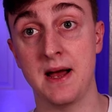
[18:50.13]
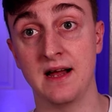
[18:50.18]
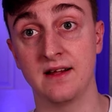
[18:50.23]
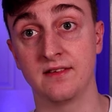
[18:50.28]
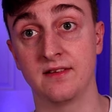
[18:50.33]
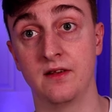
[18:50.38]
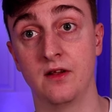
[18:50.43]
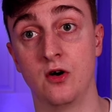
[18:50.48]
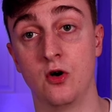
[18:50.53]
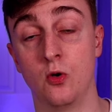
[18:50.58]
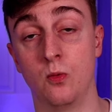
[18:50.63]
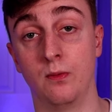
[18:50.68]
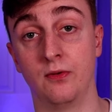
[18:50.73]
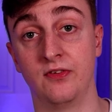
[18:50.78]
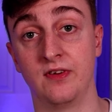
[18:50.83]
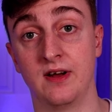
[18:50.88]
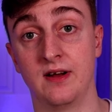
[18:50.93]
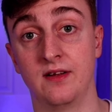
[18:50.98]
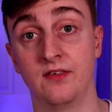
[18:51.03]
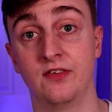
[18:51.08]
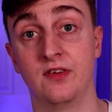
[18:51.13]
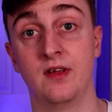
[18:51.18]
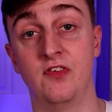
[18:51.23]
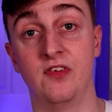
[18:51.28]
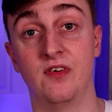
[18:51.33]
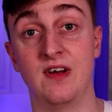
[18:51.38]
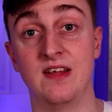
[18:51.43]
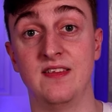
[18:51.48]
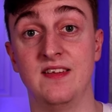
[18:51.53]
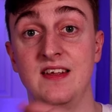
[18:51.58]
back to the home stats,
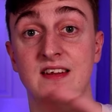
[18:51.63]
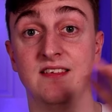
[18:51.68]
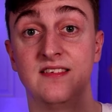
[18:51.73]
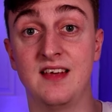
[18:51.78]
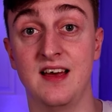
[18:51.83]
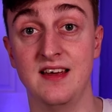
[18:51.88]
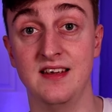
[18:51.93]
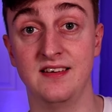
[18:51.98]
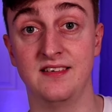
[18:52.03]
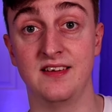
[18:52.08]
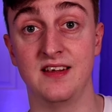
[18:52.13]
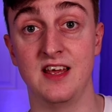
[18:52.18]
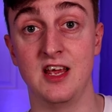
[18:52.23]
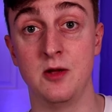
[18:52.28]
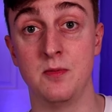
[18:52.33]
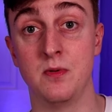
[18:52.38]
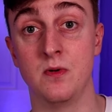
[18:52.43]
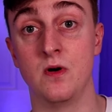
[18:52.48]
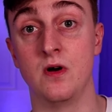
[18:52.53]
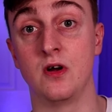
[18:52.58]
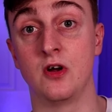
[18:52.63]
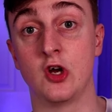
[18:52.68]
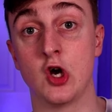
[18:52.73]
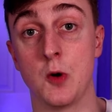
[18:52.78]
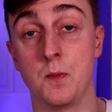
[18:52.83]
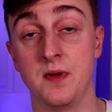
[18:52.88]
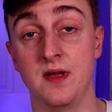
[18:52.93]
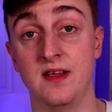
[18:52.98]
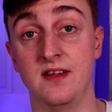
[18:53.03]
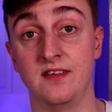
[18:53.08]
select the entire table and
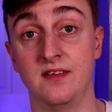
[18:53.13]
copy it